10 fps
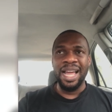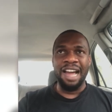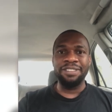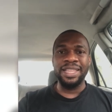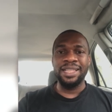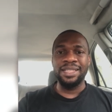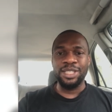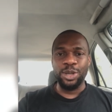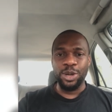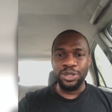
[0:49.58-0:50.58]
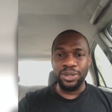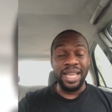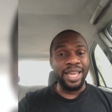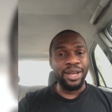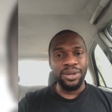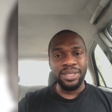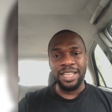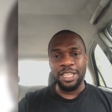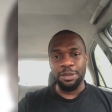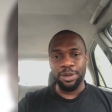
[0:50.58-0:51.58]
After the discussion, I
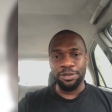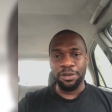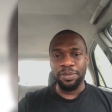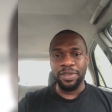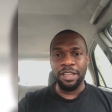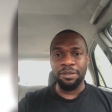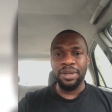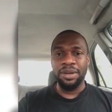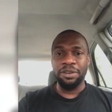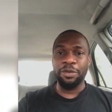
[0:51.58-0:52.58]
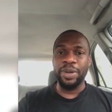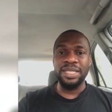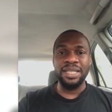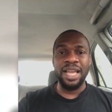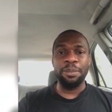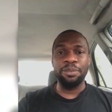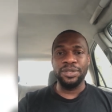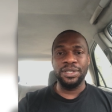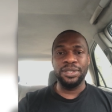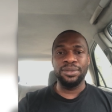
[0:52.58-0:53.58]
got an email from them requesting that I
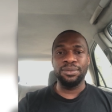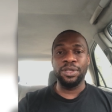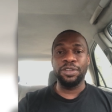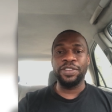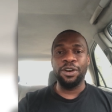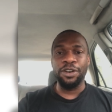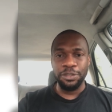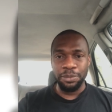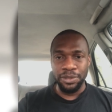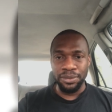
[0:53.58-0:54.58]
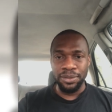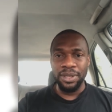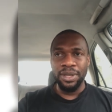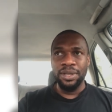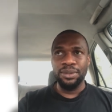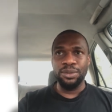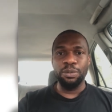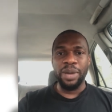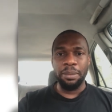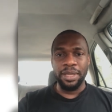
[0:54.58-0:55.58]
proceed to one of their hospitals to
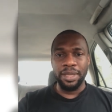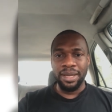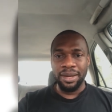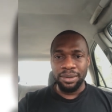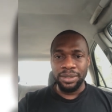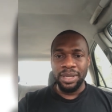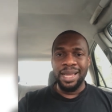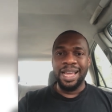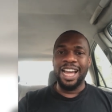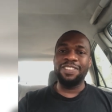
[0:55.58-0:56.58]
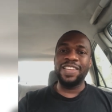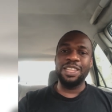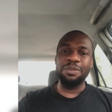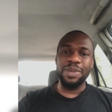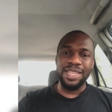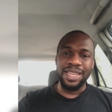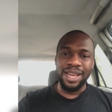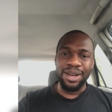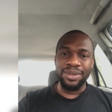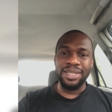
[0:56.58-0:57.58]
do my medicals. After the
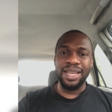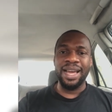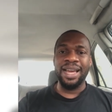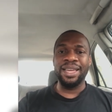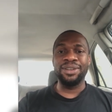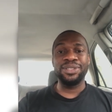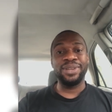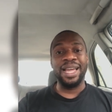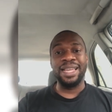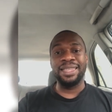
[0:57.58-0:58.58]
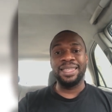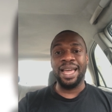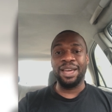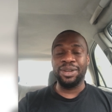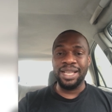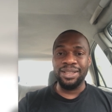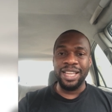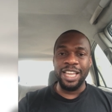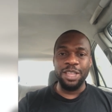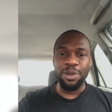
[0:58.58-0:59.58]
medicals, I also I, I got
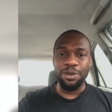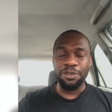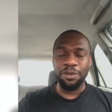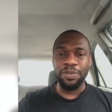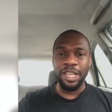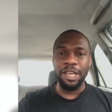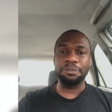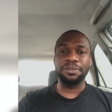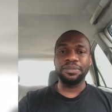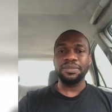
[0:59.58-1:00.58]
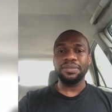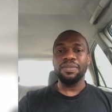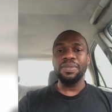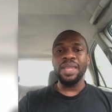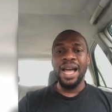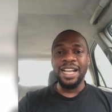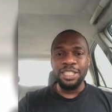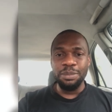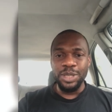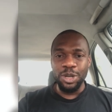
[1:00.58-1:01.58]
another email from them
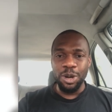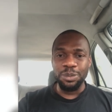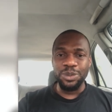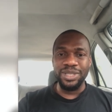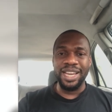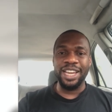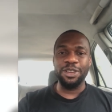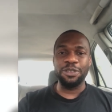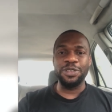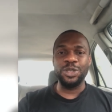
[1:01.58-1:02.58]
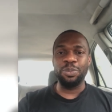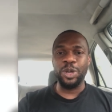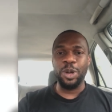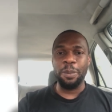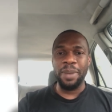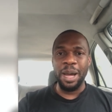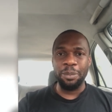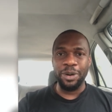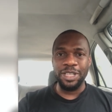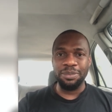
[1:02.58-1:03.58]
asking me to come to their head office to pick up my
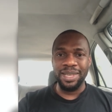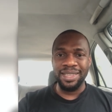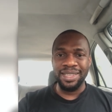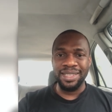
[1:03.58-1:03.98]
appointment